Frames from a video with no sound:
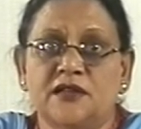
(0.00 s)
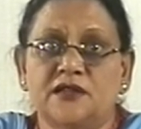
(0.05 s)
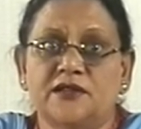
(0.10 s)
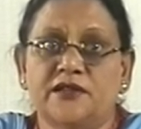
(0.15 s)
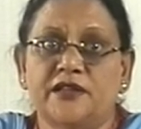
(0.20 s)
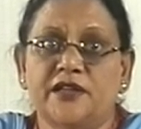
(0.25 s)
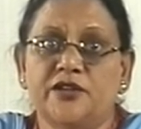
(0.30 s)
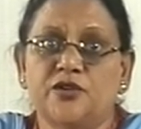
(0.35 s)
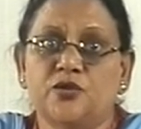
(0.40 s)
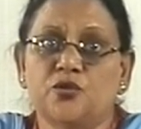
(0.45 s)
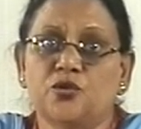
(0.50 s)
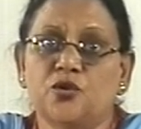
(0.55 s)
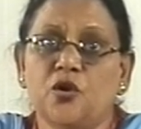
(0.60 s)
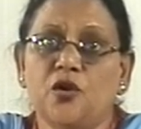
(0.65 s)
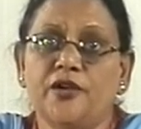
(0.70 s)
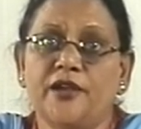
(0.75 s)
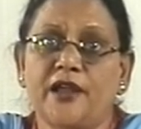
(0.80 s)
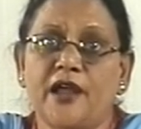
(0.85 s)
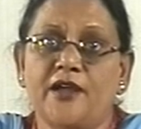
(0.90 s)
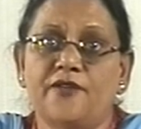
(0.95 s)
They do not
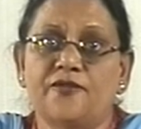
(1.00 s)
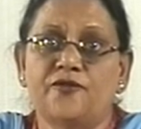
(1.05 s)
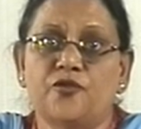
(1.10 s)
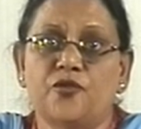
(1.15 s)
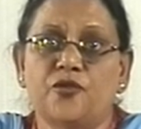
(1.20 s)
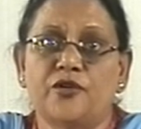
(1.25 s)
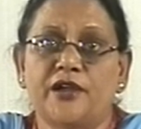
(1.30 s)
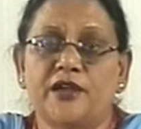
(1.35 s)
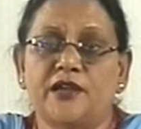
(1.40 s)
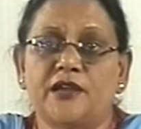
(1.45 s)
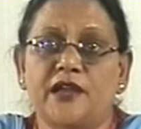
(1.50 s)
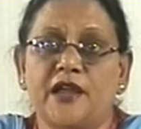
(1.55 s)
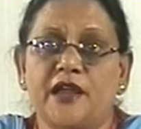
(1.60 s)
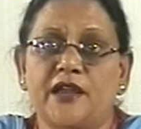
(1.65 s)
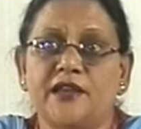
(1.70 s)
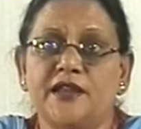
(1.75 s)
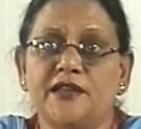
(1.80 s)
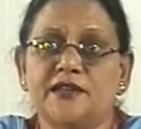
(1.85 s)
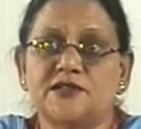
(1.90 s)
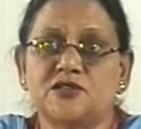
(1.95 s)
advocate
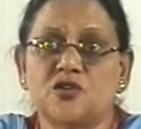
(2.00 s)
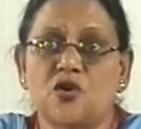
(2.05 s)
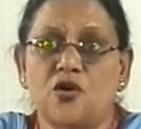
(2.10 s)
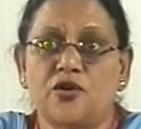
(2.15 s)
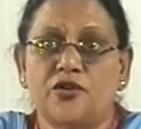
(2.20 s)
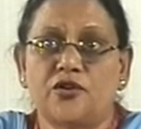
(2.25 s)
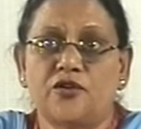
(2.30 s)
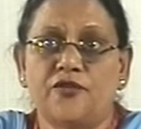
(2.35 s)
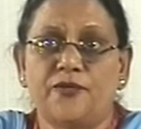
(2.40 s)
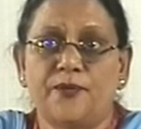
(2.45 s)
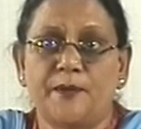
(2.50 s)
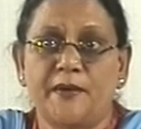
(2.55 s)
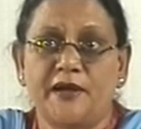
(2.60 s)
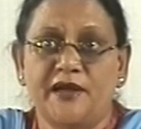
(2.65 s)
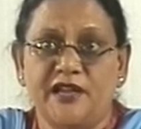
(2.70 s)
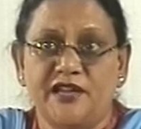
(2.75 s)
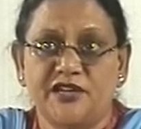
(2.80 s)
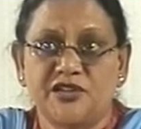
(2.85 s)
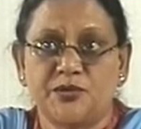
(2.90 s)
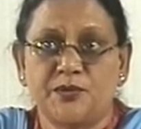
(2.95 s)
any sort of
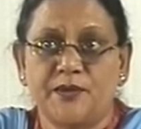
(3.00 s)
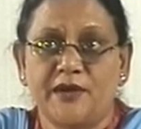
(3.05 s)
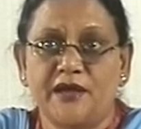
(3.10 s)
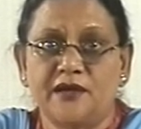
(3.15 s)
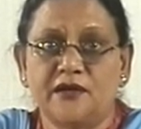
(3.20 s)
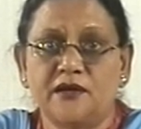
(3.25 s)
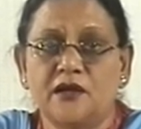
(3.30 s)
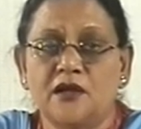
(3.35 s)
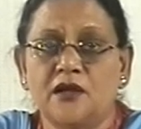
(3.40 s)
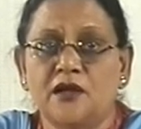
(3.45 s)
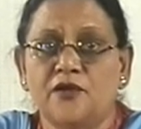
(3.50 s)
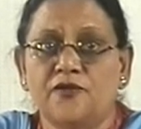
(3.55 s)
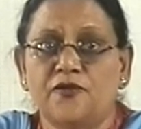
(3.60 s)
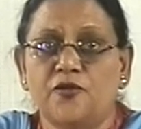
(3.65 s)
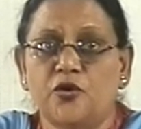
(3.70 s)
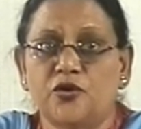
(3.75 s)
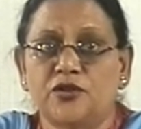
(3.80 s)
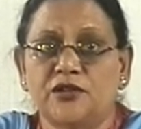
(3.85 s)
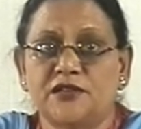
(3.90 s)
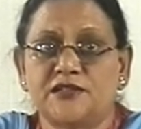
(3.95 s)
punishment
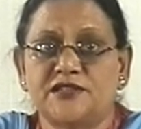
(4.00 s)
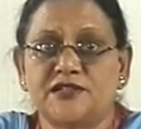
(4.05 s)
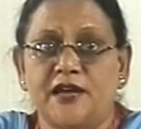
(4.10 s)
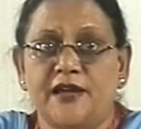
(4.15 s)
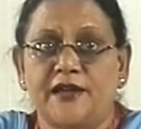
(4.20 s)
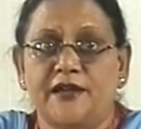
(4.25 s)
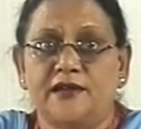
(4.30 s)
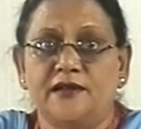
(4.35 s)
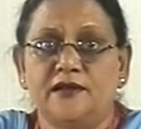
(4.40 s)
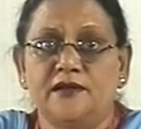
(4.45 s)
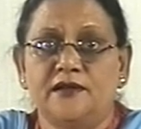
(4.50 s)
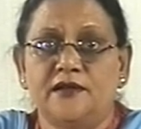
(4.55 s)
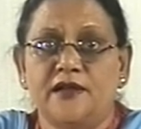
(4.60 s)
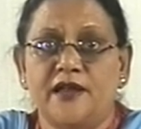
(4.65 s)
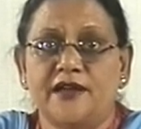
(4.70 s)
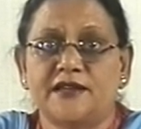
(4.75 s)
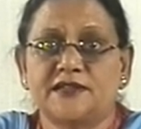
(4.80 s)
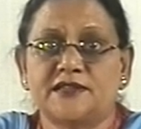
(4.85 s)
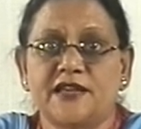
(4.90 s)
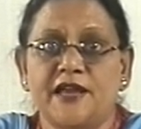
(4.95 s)
for the child
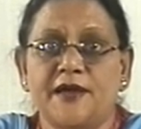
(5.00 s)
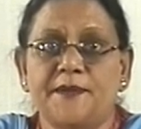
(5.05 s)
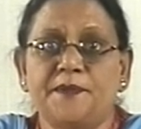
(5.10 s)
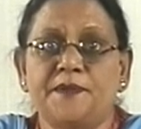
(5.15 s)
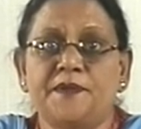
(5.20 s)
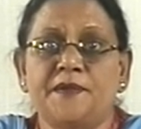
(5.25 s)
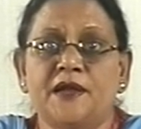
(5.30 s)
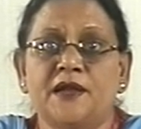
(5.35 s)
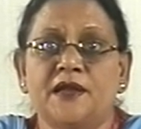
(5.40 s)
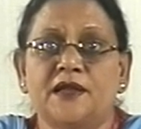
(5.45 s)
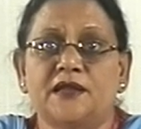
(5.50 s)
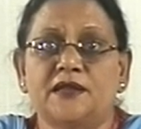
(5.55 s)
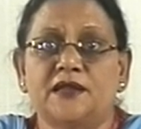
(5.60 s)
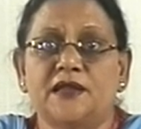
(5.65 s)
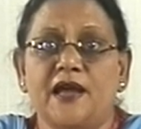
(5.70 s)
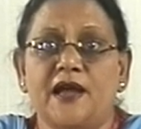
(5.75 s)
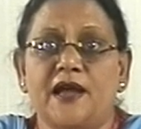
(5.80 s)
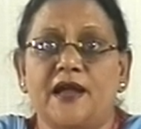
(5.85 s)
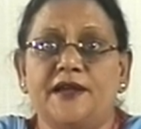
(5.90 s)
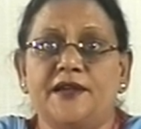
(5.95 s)
except
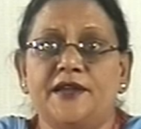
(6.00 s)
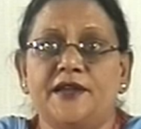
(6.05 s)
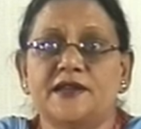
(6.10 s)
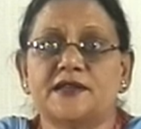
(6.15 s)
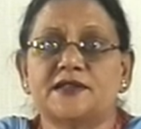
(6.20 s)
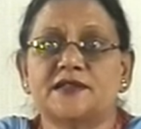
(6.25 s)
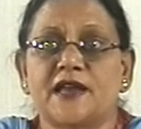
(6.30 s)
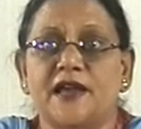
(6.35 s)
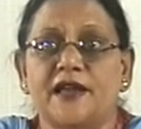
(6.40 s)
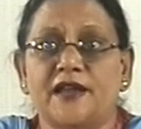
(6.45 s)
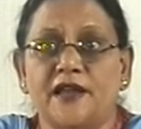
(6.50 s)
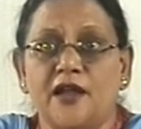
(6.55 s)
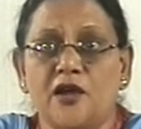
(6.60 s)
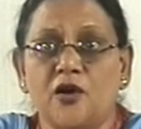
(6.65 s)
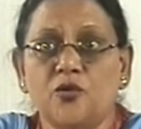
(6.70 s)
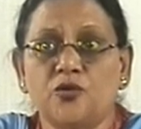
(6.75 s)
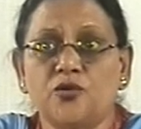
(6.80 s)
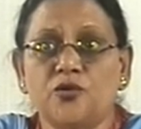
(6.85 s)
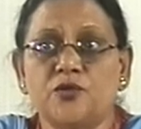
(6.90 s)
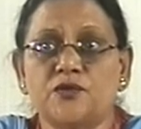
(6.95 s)
that he is
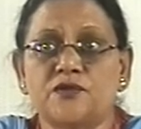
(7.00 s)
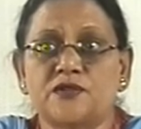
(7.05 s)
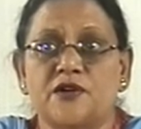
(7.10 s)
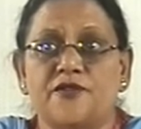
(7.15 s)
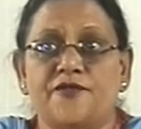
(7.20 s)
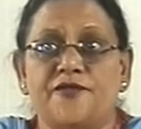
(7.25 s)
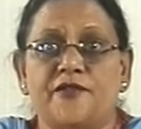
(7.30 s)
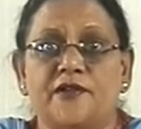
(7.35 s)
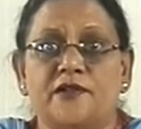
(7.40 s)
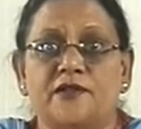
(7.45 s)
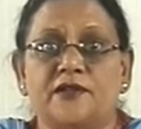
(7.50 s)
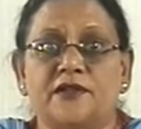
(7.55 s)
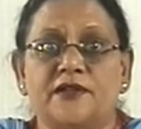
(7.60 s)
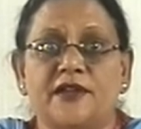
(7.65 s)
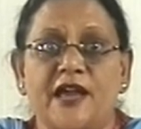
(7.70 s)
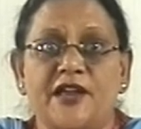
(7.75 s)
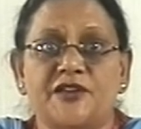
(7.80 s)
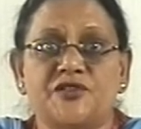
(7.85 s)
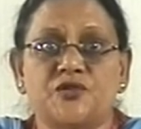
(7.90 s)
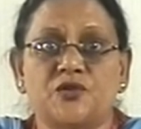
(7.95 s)
allowed to suffer the
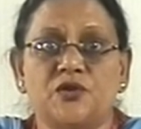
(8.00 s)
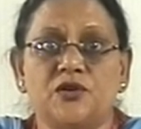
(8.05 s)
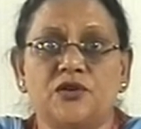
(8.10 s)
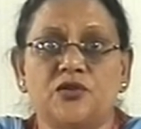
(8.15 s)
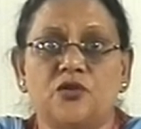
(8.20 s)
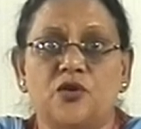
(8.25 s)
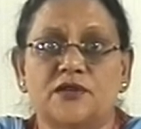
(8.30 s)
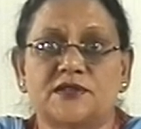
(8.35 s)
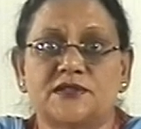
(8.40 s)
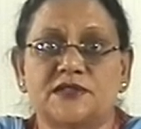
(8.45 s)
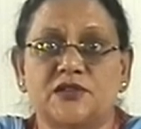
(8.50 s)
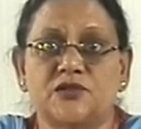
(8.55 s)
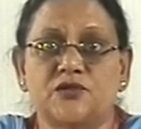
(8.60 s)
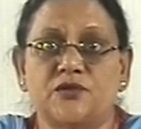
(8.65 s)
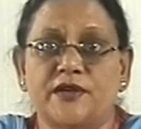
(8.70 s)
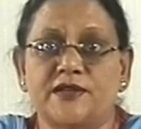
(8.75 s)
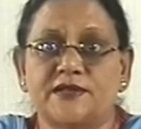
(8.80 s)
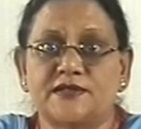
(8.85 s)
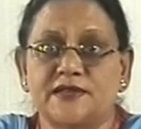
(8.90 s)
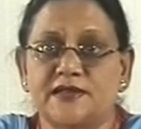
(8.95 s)
natural
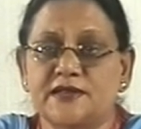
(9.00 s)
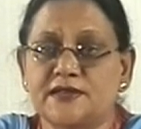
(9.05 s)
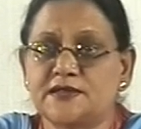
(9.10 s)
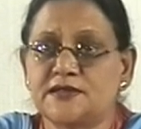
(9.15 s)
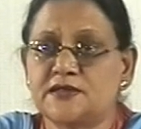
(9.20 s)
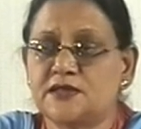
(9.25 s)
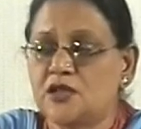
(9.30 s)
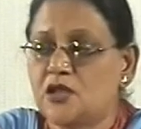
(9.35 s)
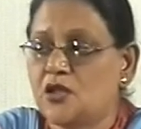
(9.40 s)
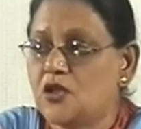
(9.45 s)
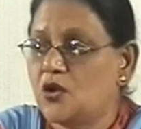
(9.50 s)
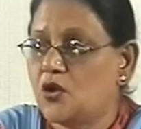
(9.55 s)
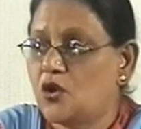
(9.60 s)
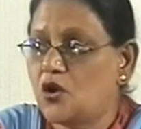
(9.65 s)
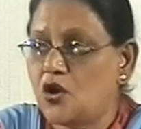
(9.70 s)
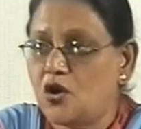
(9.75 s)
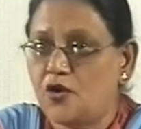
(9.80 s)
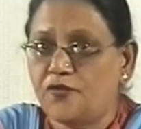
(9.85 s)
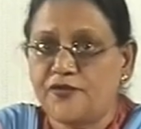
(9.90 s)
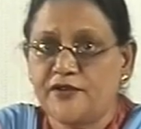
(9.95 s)
consequences
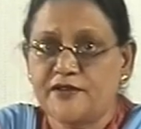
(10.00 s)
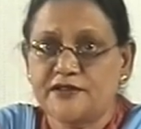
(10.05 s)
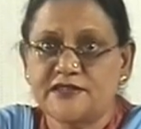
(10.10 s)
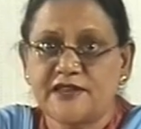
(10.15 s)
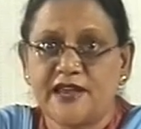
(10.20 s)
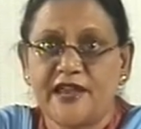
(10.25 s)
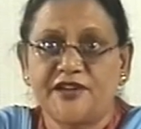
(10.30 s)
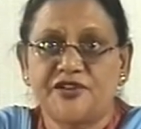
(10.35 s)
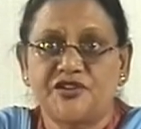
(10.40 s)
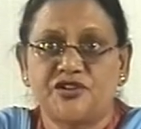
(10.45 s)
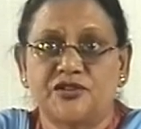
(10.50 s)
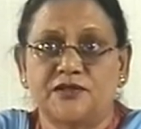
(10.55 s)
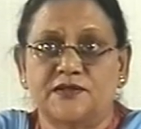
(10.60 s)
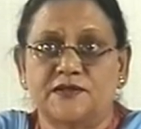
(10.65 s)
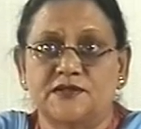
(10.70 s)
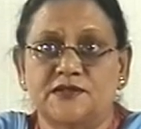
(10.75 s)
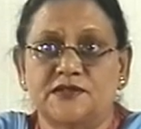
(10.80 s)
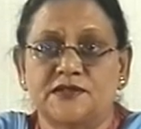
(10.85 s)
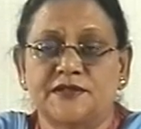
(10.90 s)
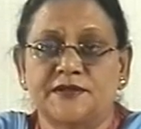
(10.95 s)
of his
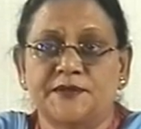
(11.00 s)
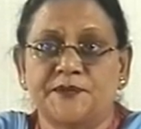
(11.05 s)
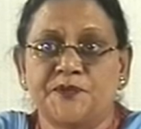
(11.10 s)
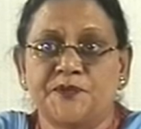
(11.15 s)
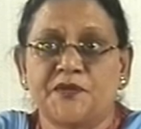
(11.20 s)
actions.